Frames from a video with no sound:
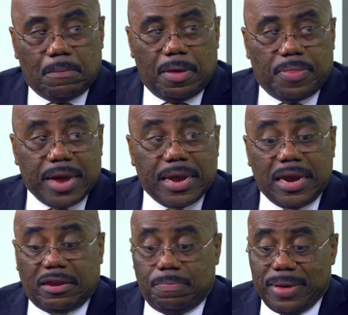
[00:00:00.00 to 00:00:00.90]
but they
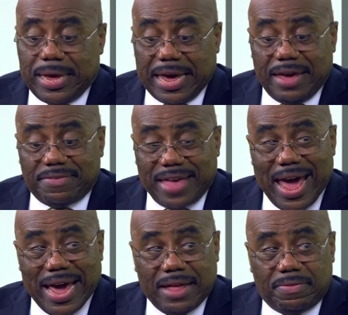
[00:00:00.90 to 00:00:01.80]
need to be his
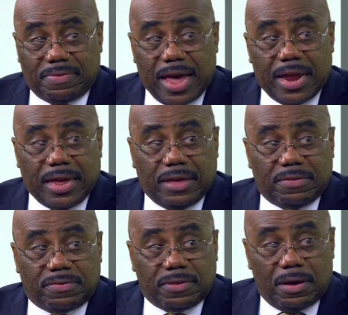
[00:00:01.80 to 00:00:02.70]
hands and
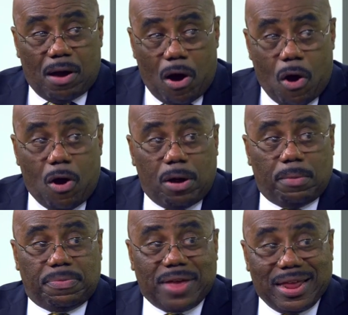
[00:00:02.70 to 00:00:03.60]
his
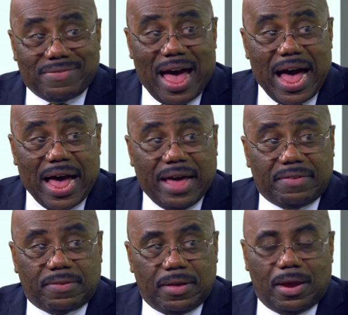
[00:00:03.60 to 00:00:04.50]
arms and his
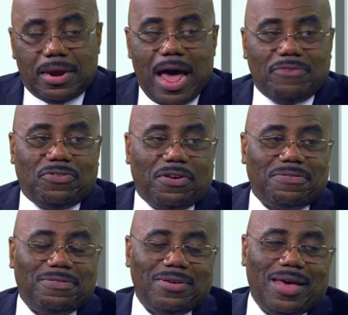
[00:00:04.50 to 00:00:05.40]
eyes, not
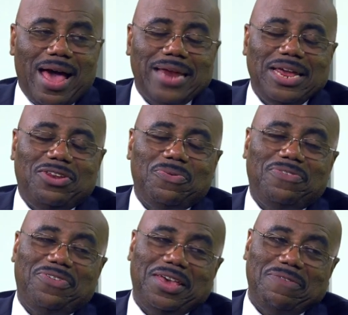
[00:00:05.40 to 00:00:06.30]
just, I need to
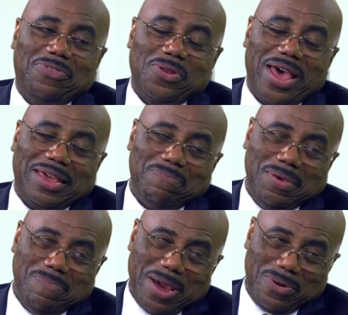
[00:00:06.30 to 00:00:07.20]
achieve so that I can
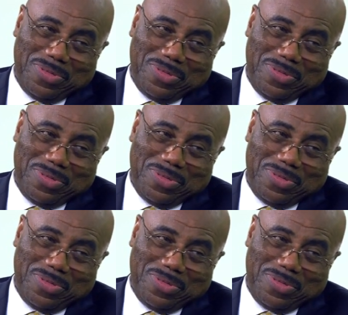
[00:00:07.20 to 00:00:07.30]
be better